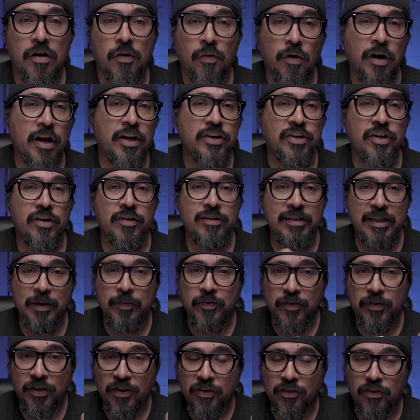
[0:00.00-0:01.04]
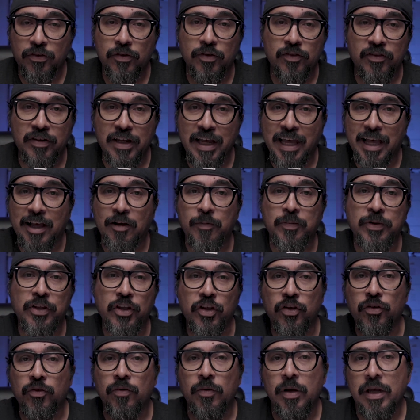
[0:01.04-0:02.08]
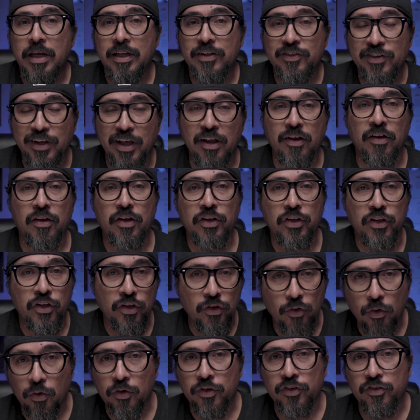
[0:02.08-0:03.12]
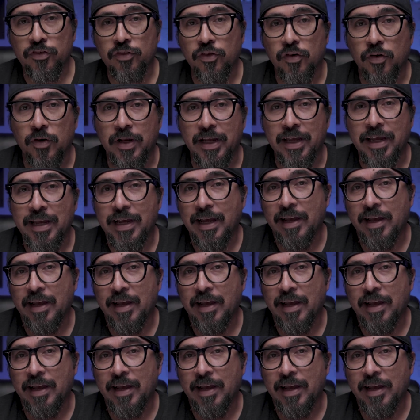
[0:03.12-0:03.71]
where I share tips and tools to help you tell your story.